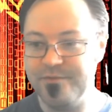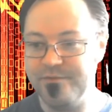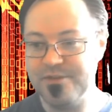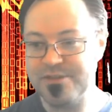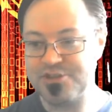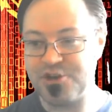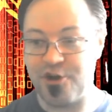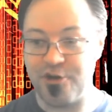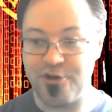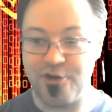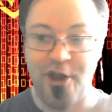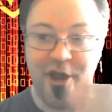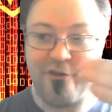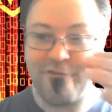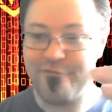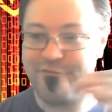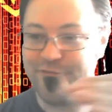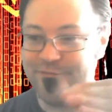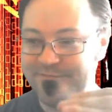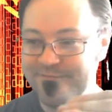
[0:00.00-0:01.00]
Start
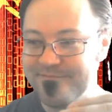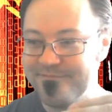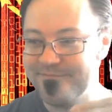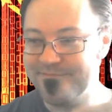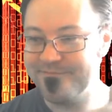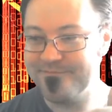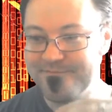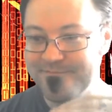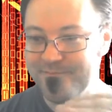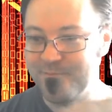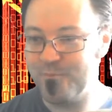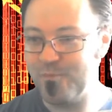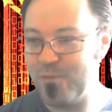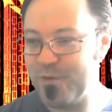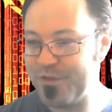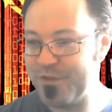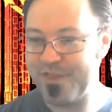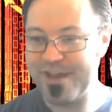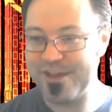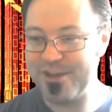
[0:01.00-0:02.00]
off
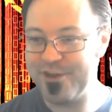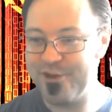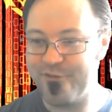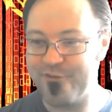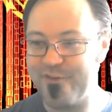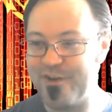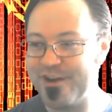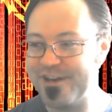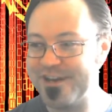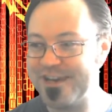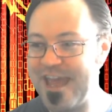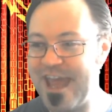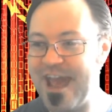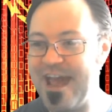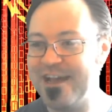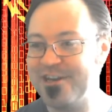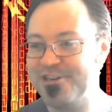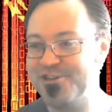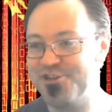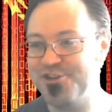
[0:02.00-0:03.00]
with like your fun
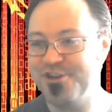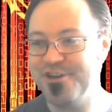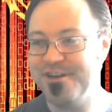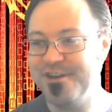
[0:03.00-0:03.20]
catch,